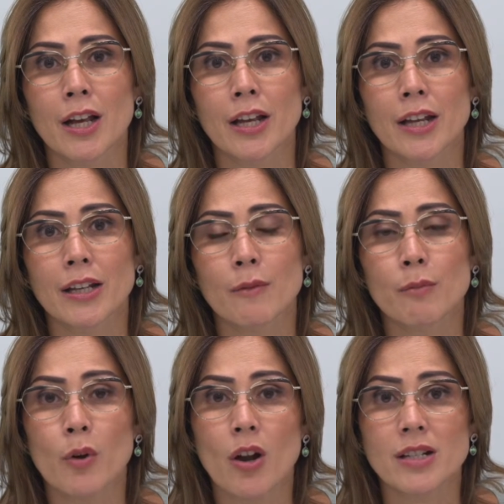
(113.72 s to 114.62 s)
in a
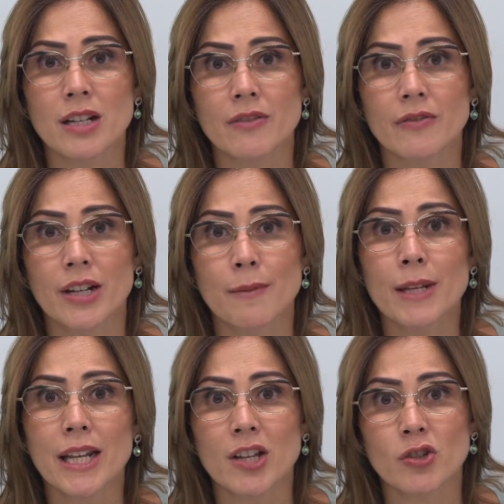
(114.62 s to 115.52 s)
process of
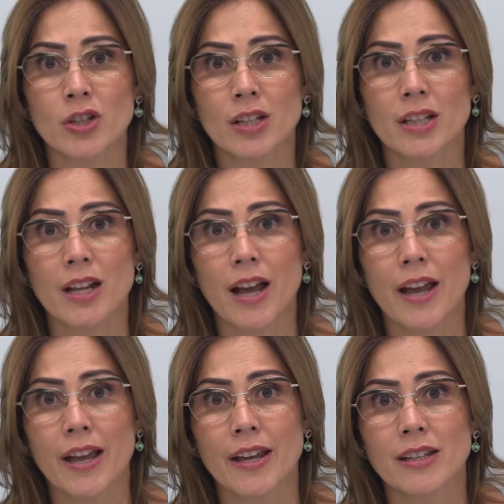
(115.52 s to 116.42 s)
elimination,
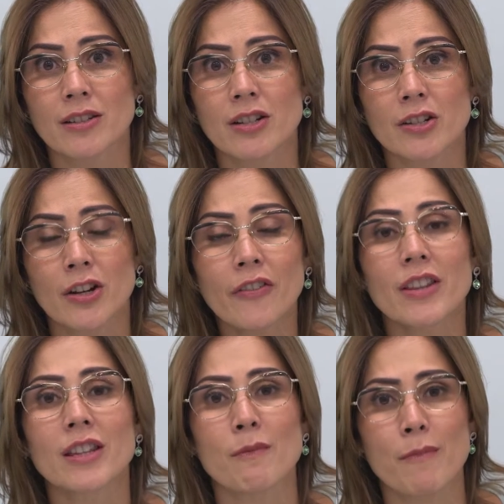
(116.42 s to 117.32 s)
I discovered
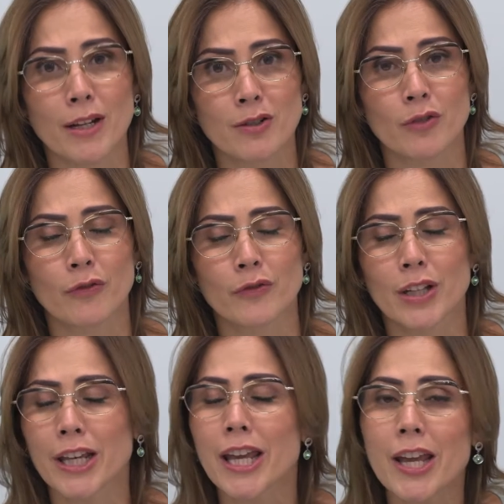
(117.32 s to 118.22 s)
that the
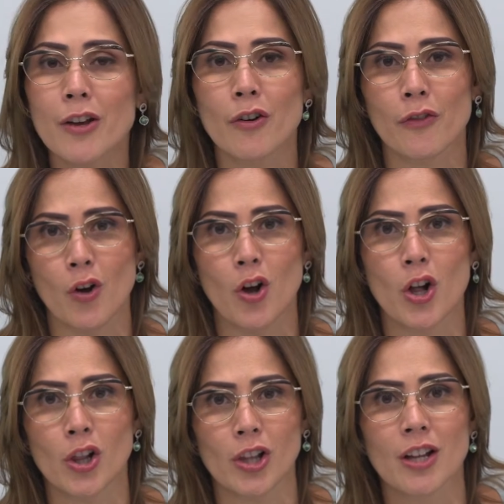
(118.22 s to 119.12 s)
king of
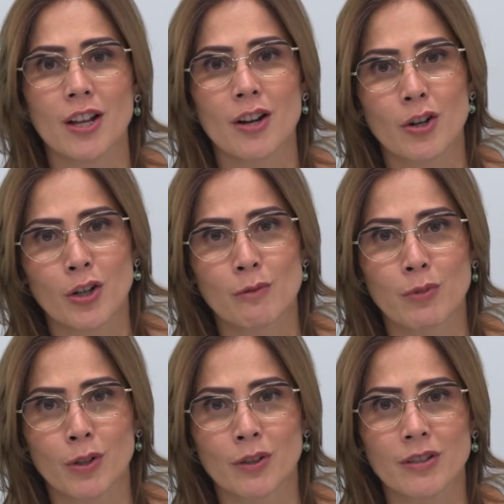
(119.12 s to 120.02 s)
all
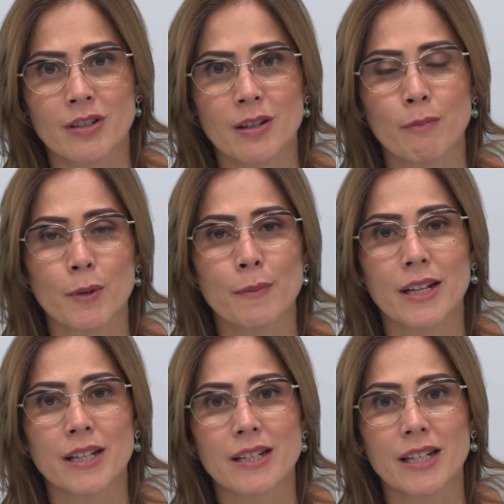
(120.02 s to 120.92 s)
herbal
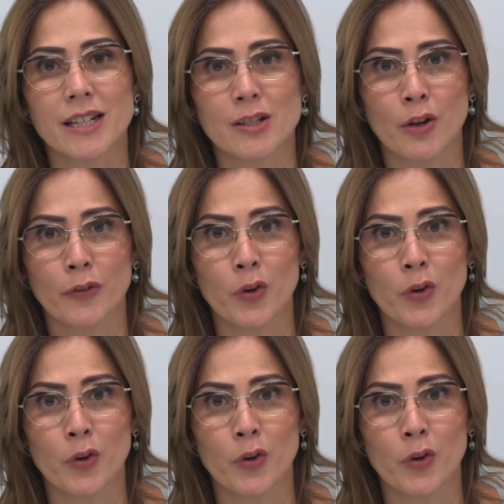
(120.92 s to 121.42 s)
supplements is, of